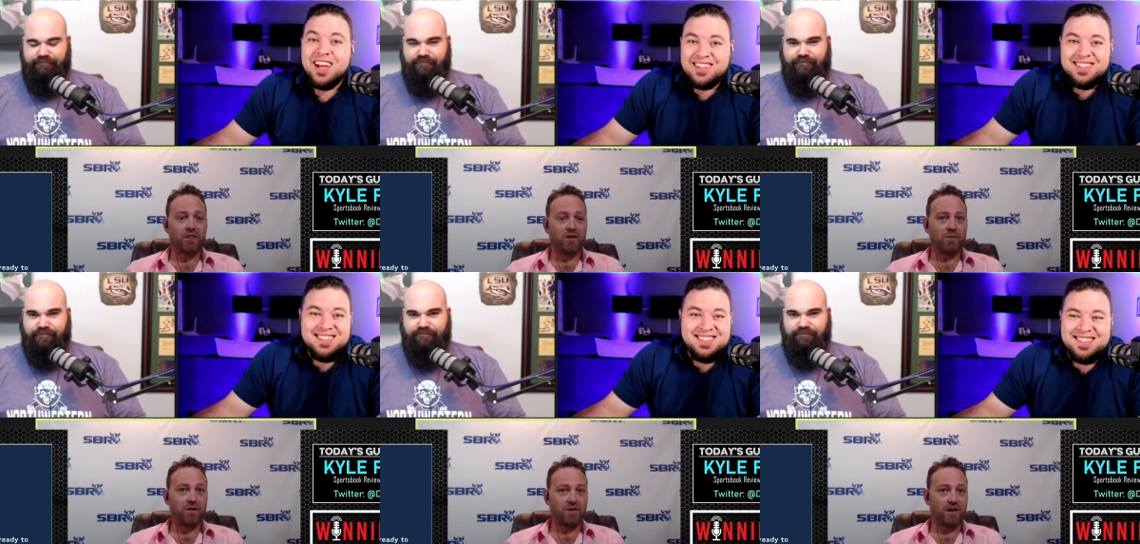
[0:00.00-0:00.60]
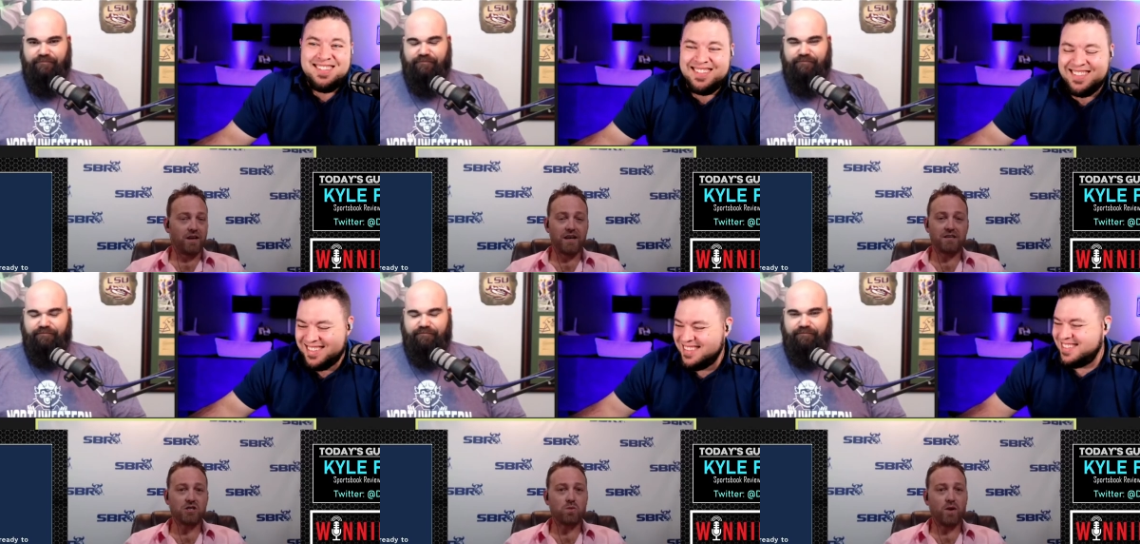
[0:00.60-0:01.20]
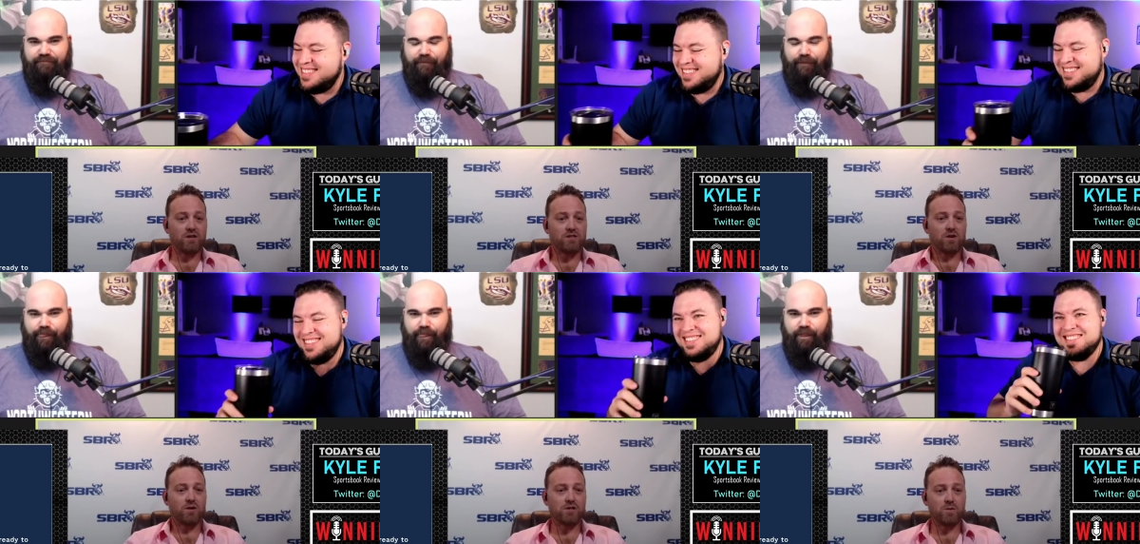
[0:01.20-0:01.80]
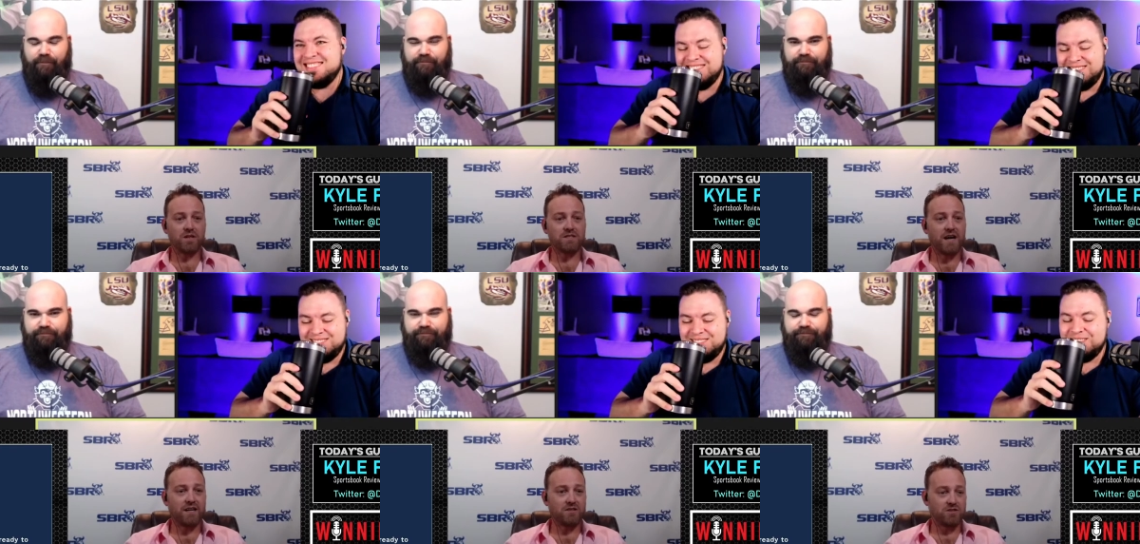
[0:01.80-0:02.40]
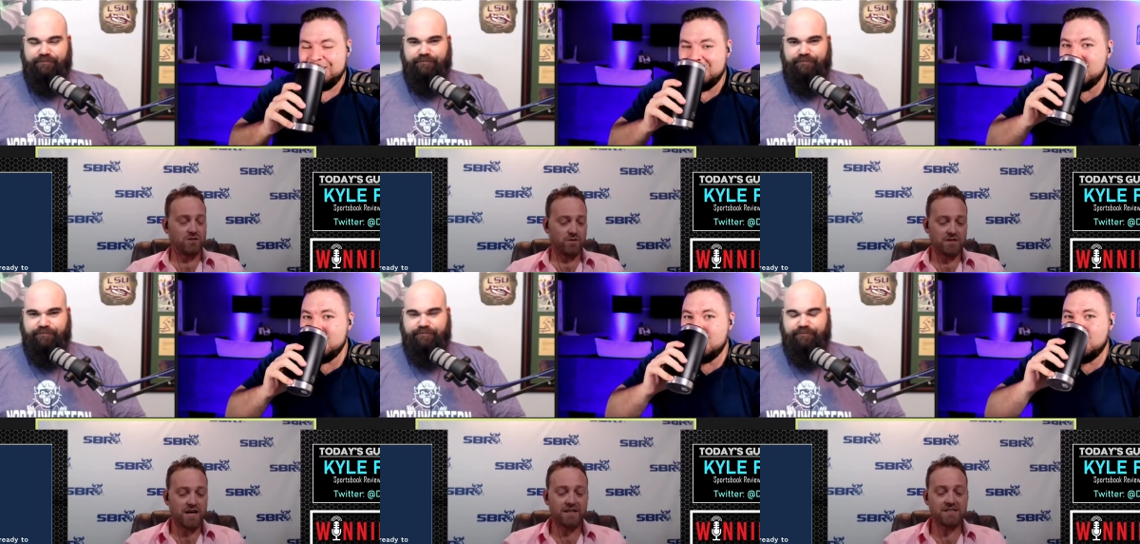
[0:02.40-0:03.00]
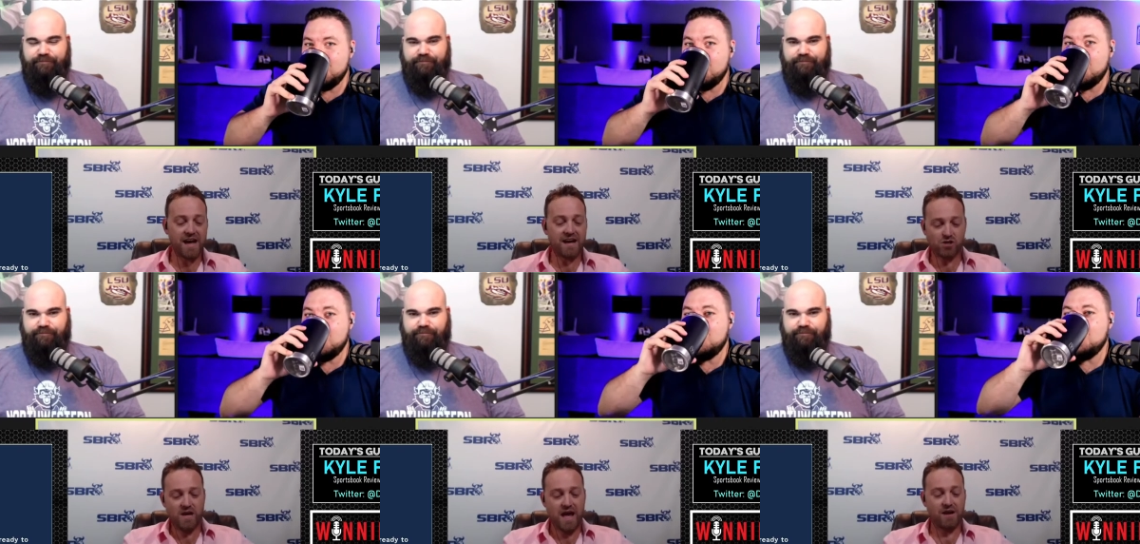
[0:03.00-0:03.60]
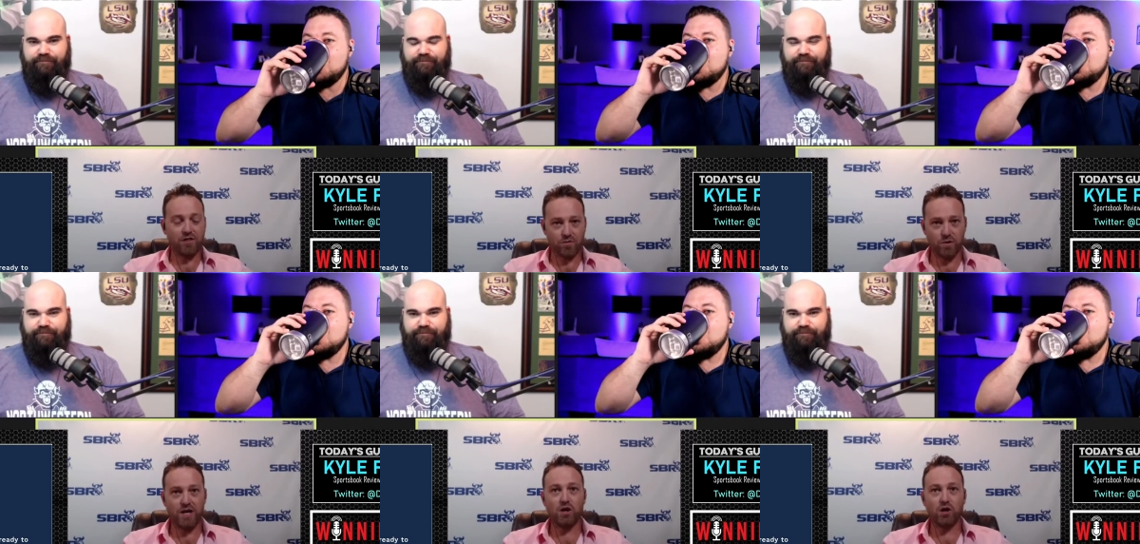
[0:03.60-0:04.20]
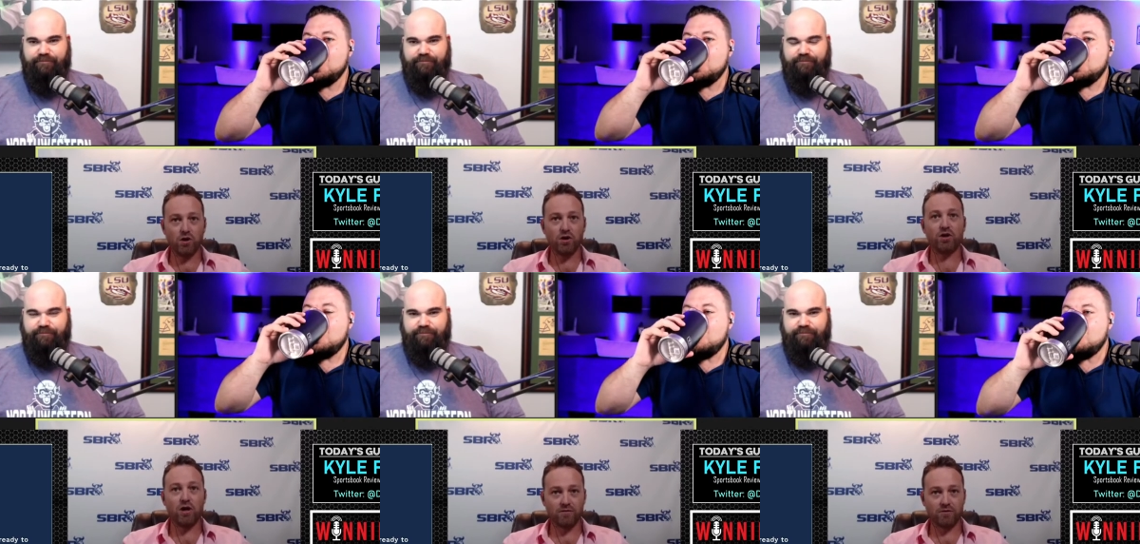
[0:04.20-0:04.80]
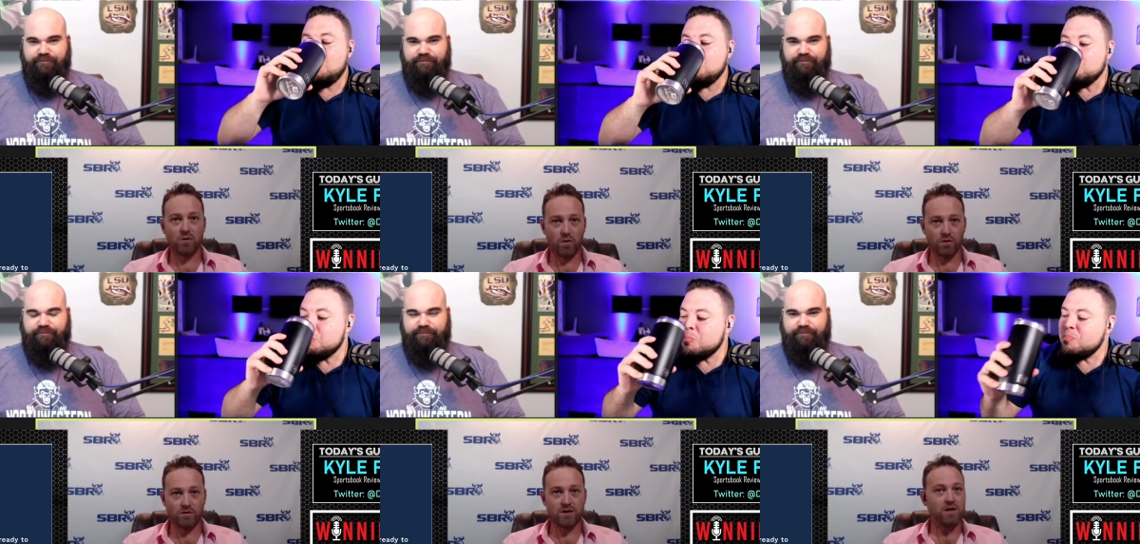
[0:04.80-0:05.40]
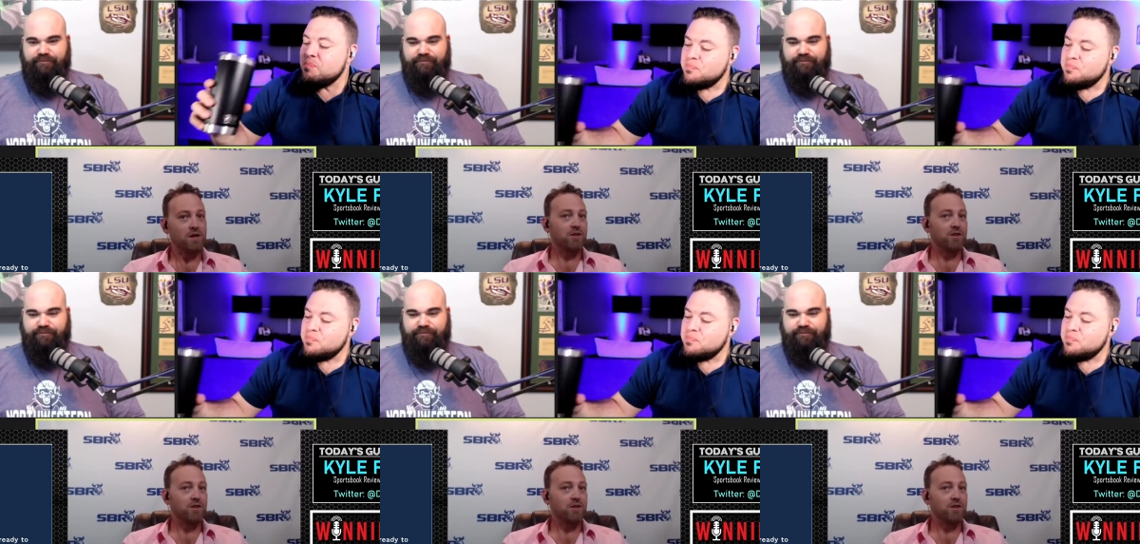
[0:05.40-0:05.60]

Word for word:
Speaker 1: my thing with it, it's just weird. So here's what the Titans do. The Titans actually had three good cover corners.